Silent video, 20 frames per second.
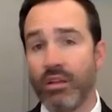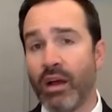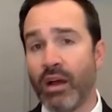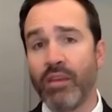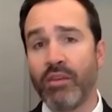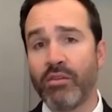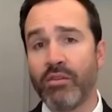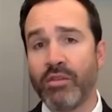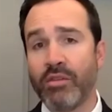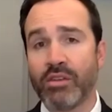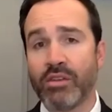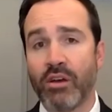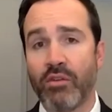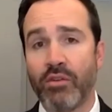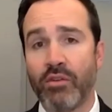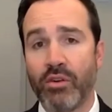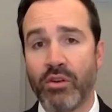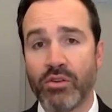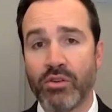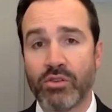Neither of these
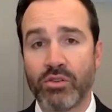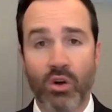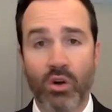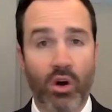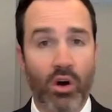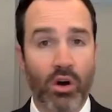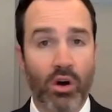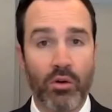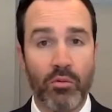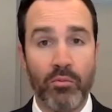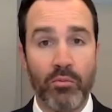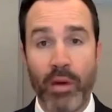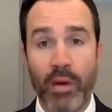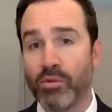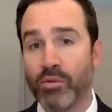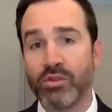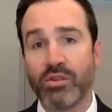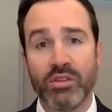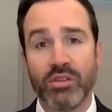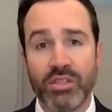governors are
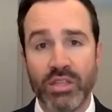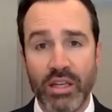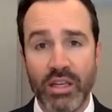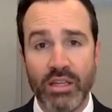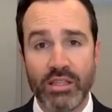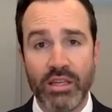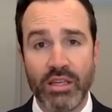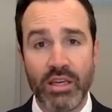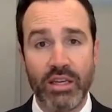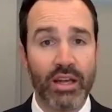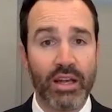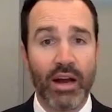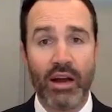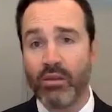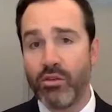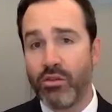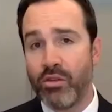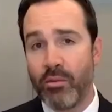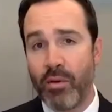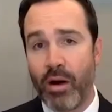members of the CDC.
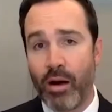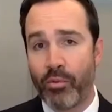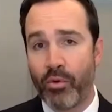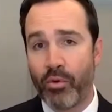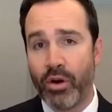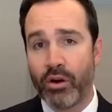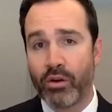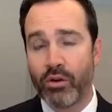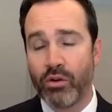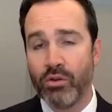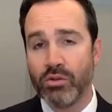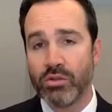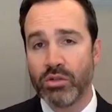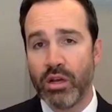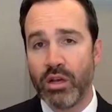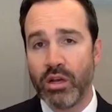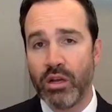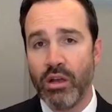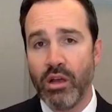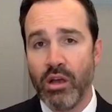Neither of them operate a cruise
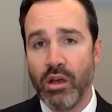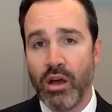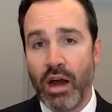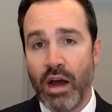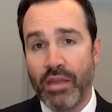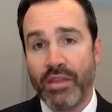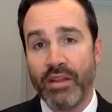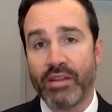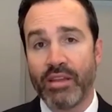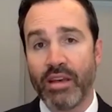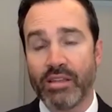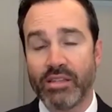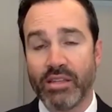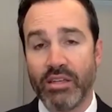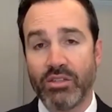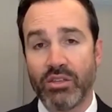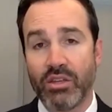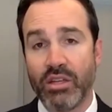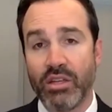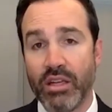line. I think they
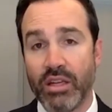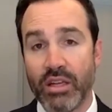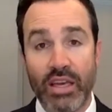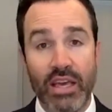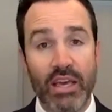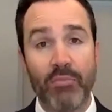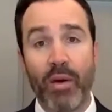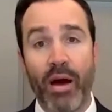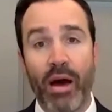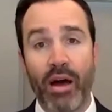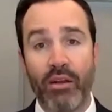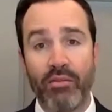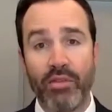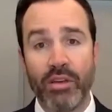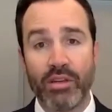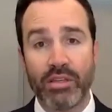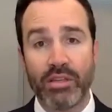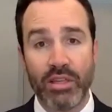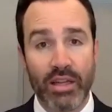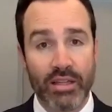essentially need to keep out of
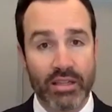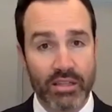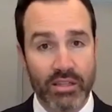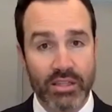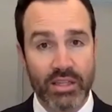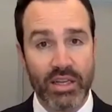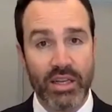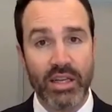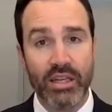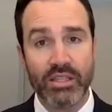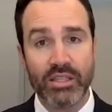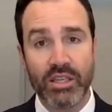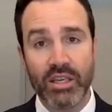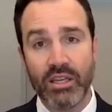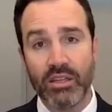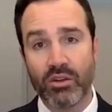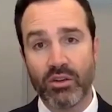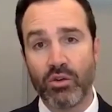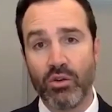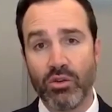this and let the CDC
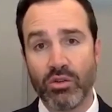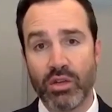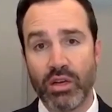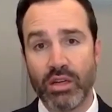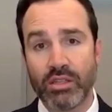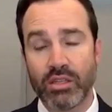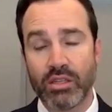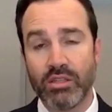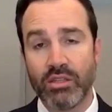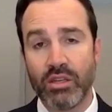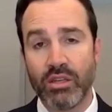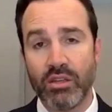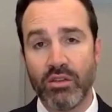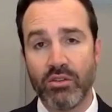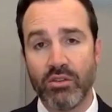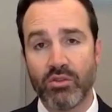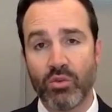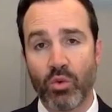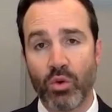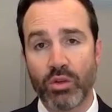and the cruise lines continue
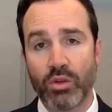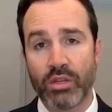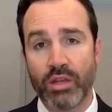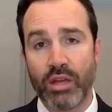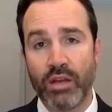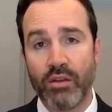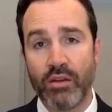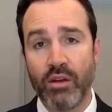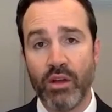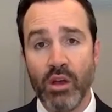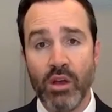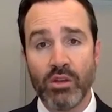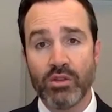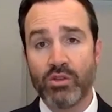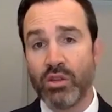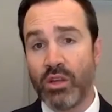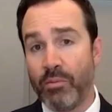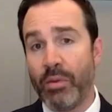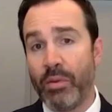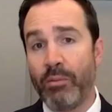to work together
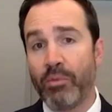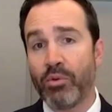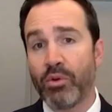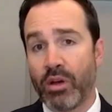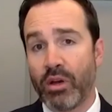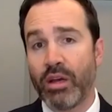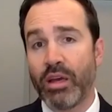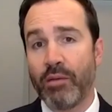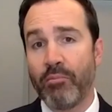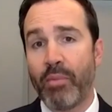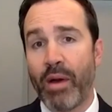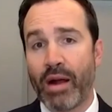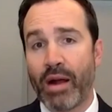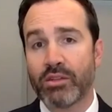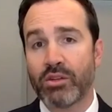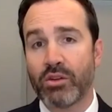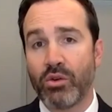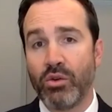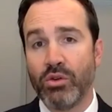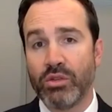so that people can get back
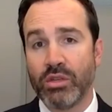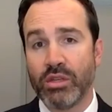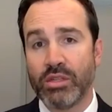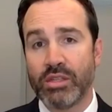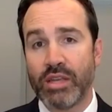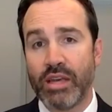to cruising